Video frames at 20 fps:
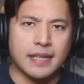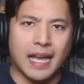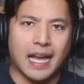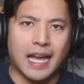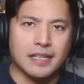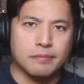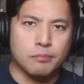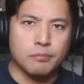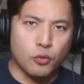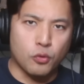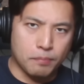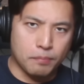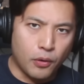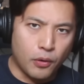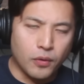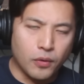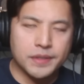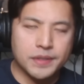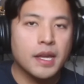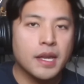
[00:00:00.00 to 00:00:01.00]
it has more
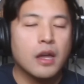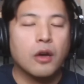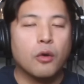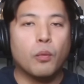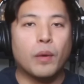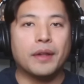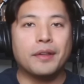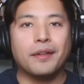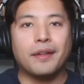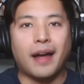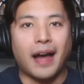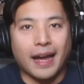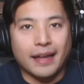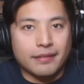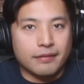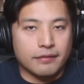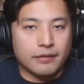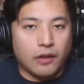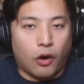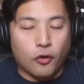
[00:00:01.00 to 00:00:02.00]
polls? Well,
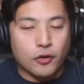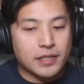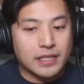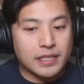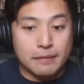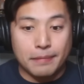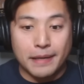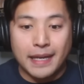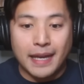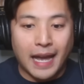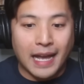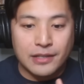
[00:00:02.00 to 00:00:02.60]
RCP,